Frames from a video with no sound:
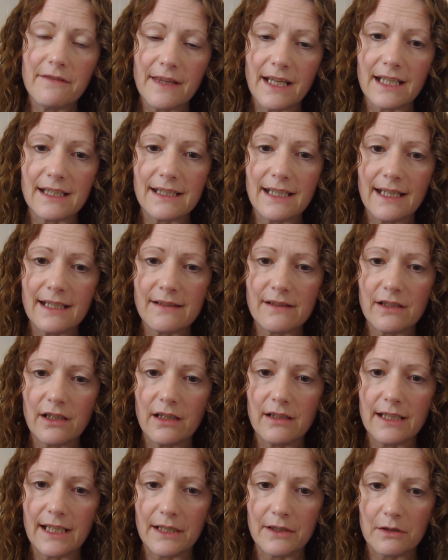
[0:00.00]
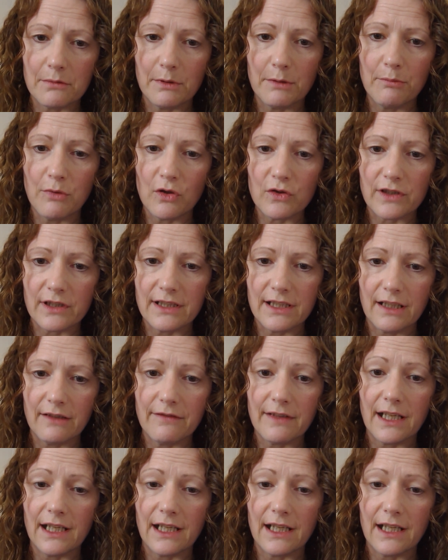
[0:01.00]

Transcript: that test turned out to be positive